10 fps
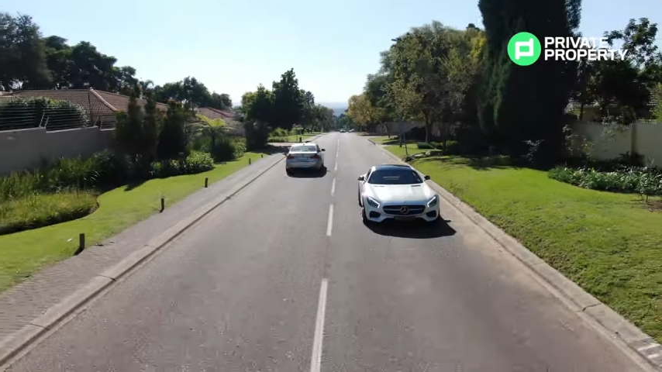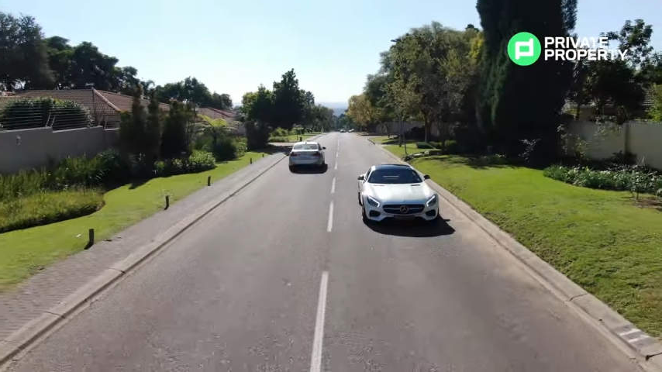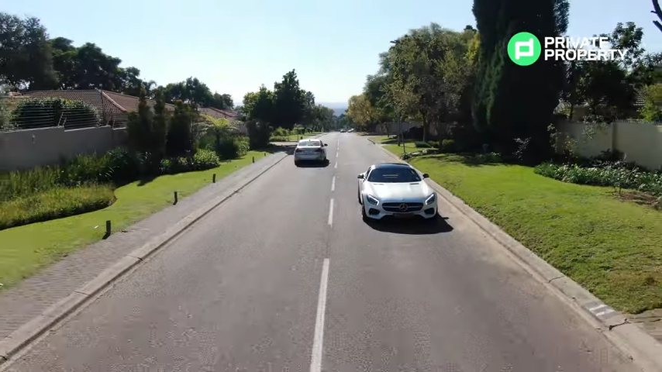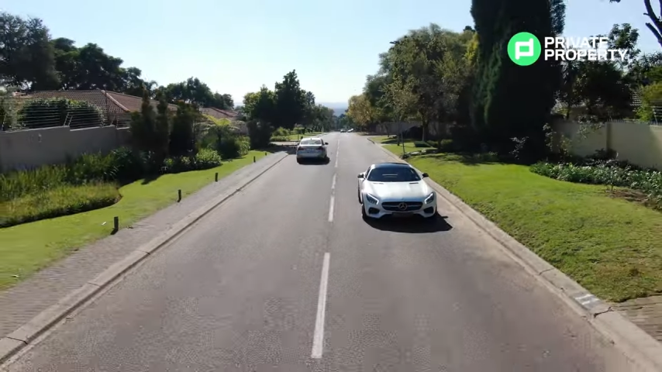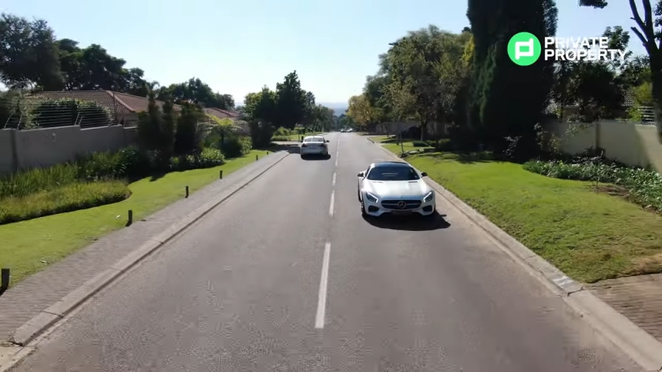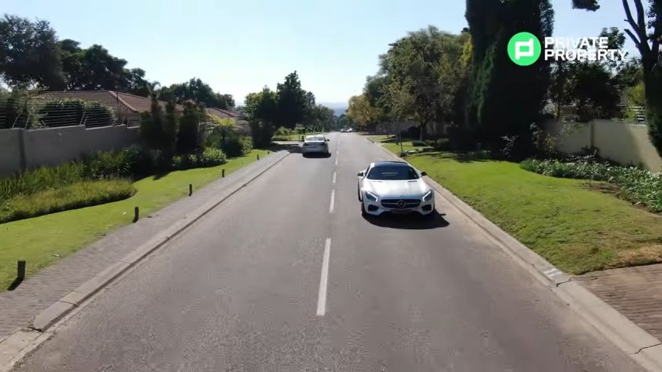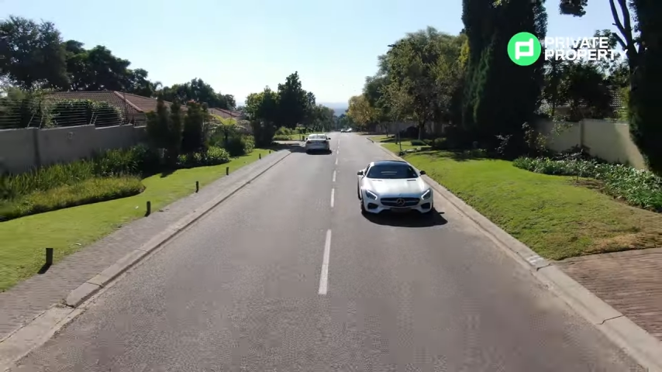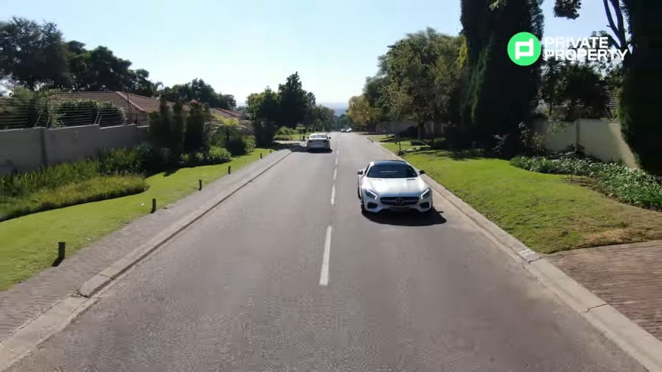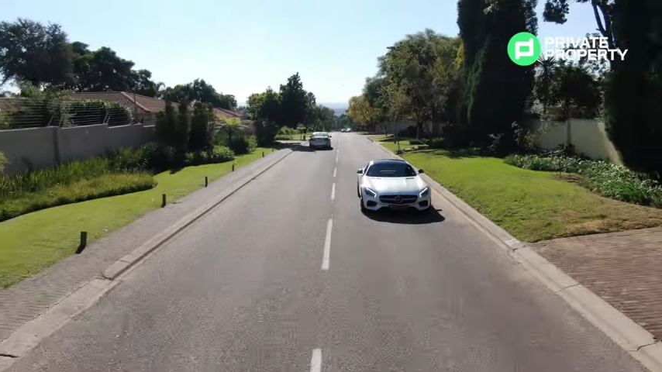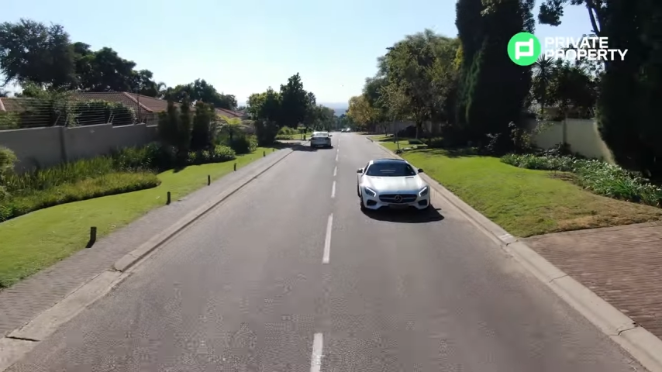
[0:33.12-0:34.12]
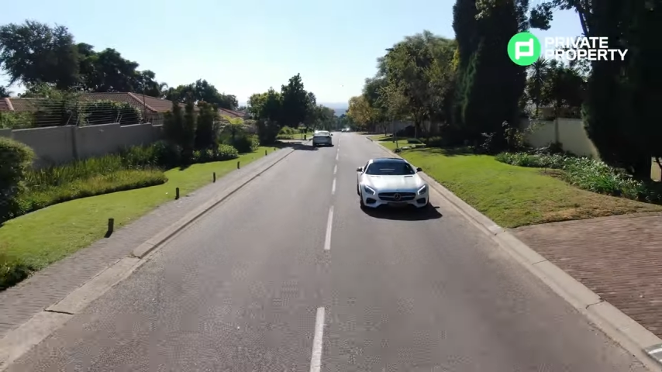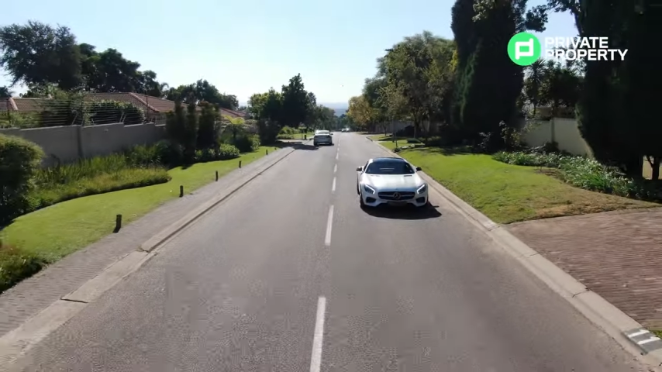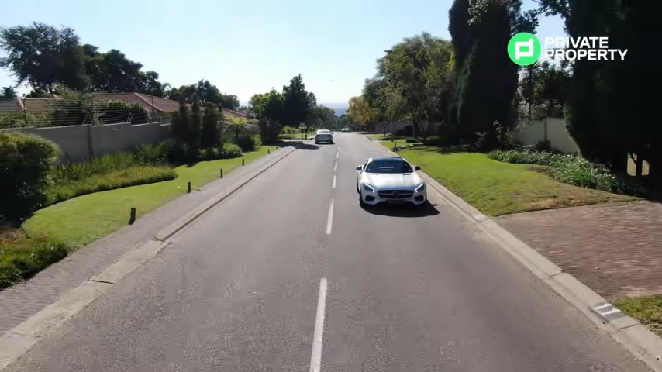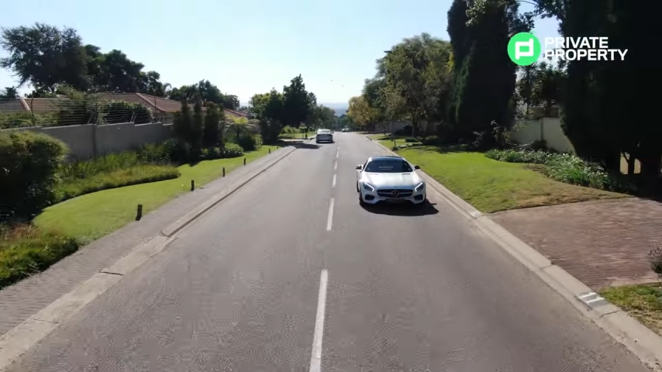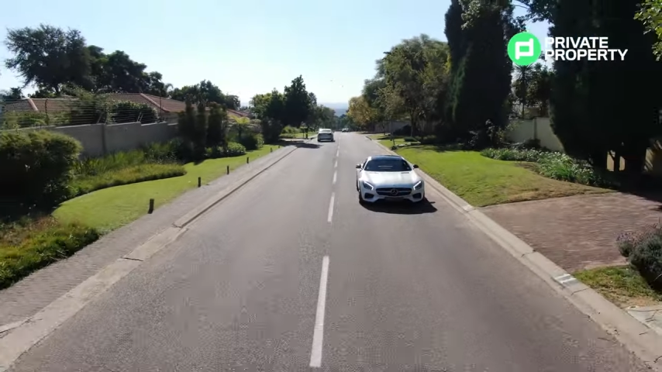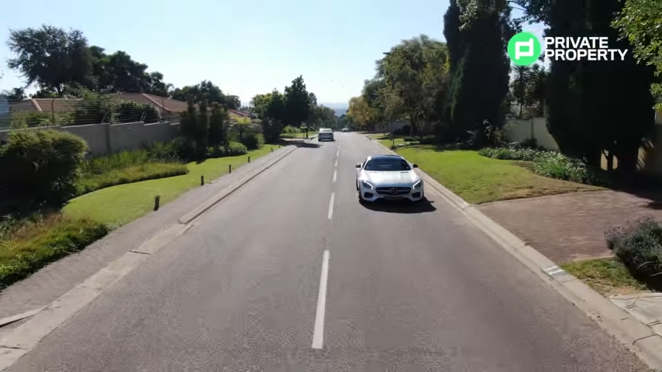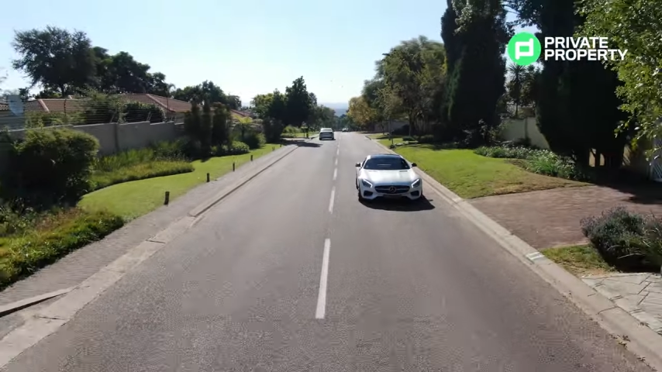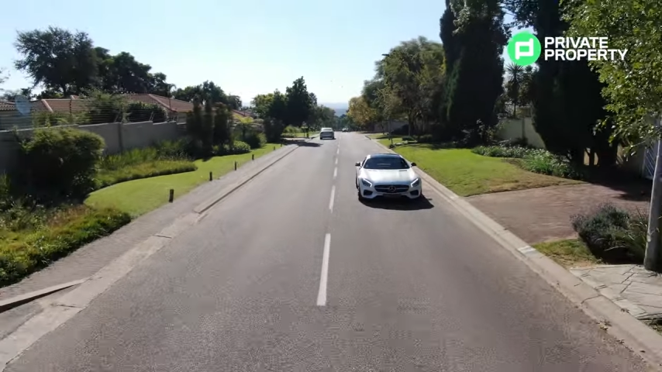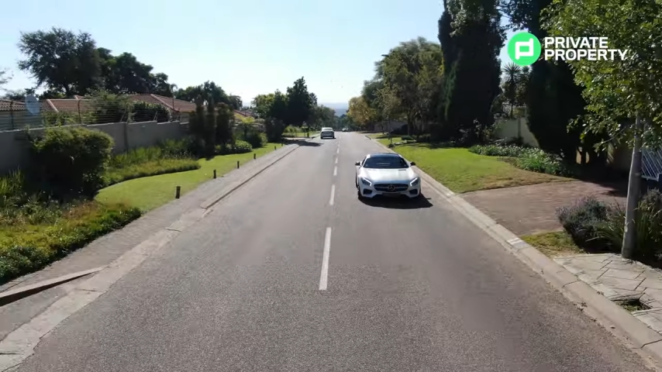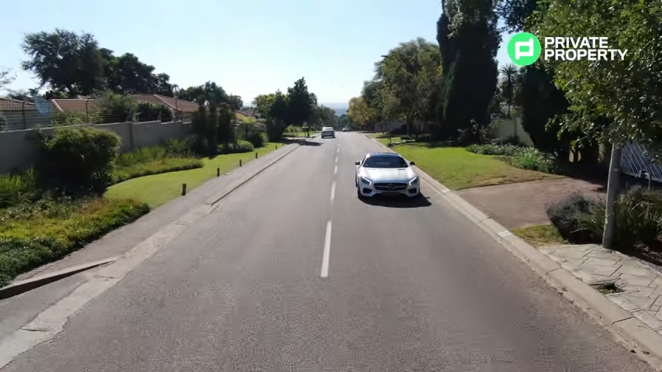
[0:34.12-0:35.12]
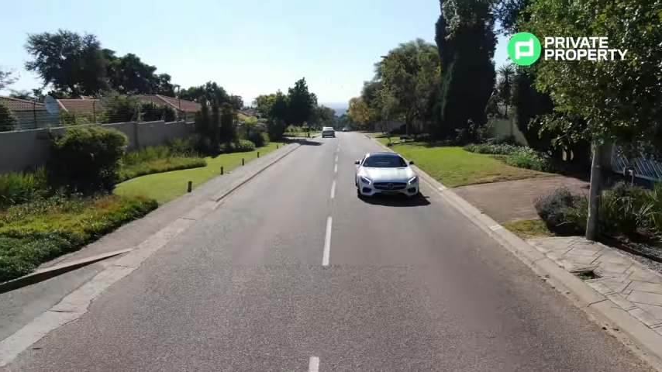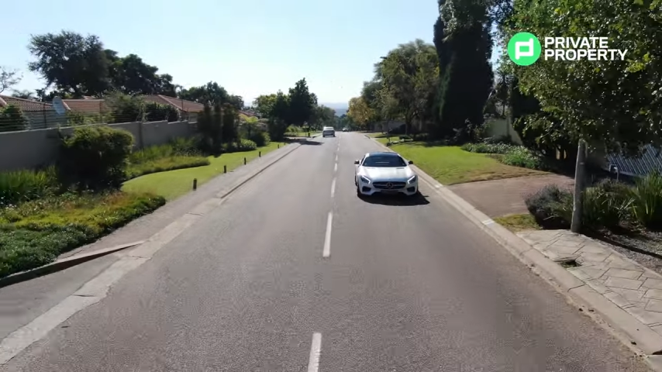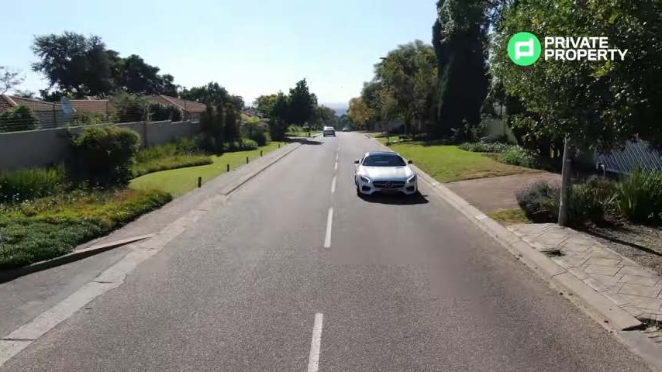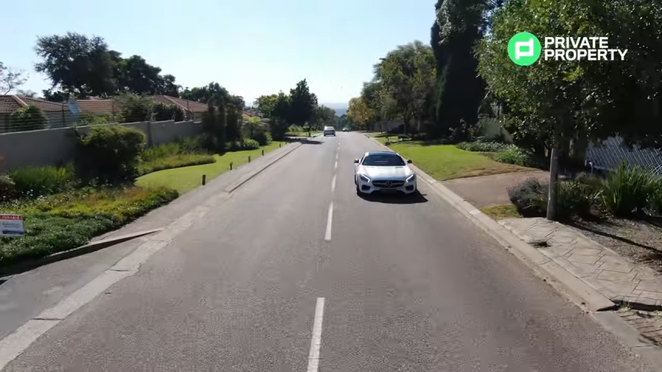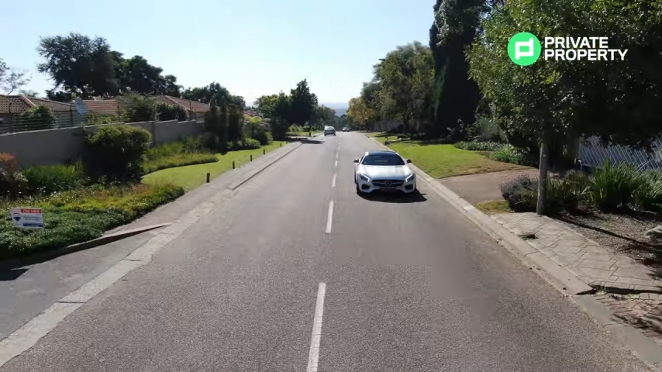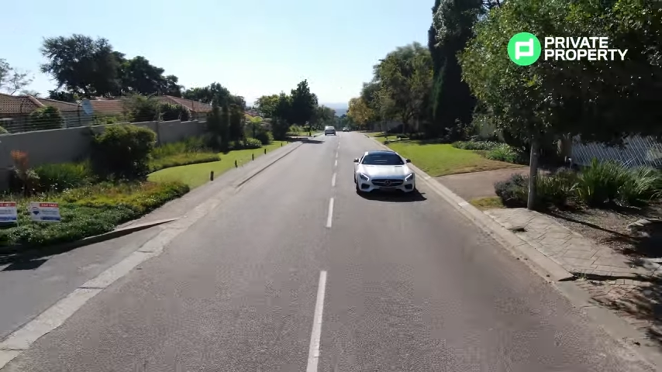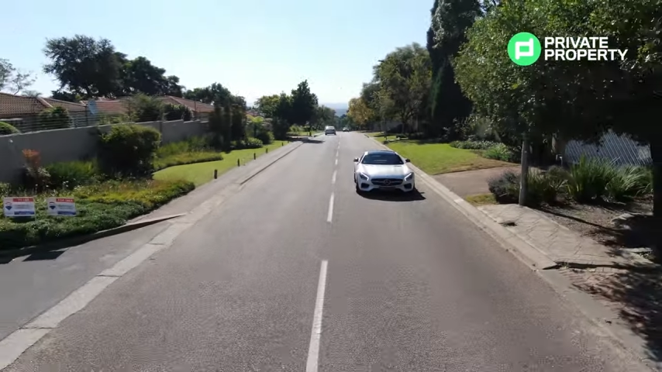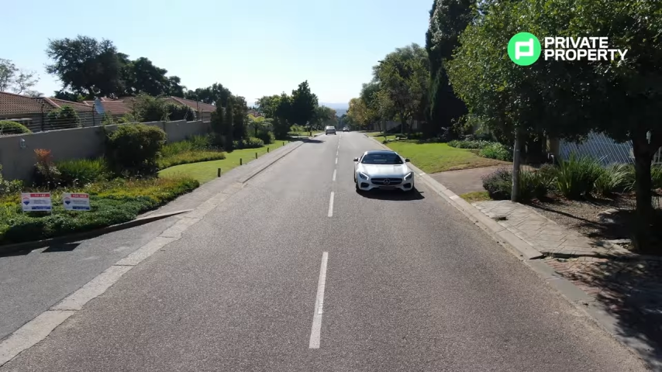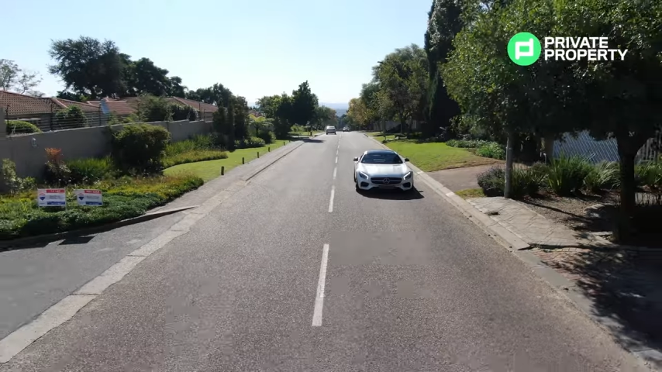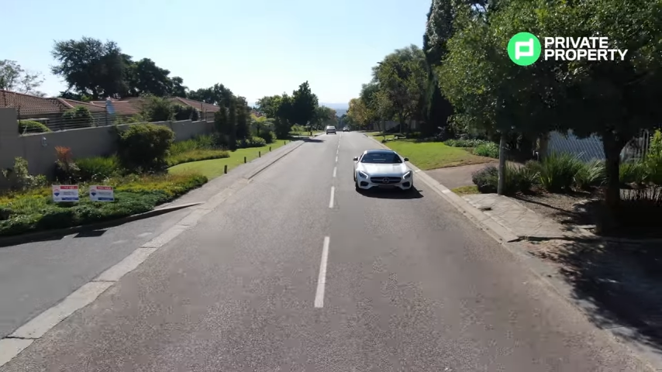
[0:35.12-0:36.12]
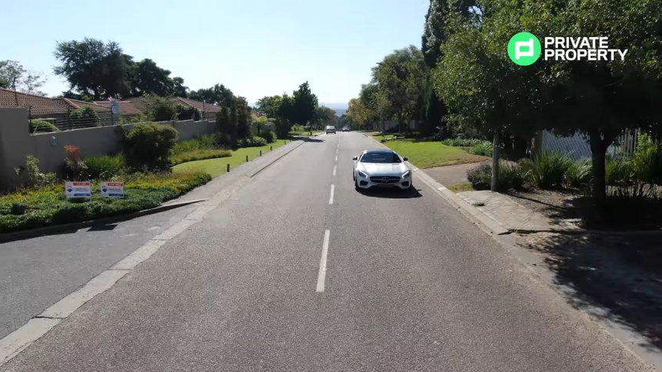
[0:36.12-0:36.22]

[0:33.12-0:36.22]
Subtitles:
[unreadable: no face in view]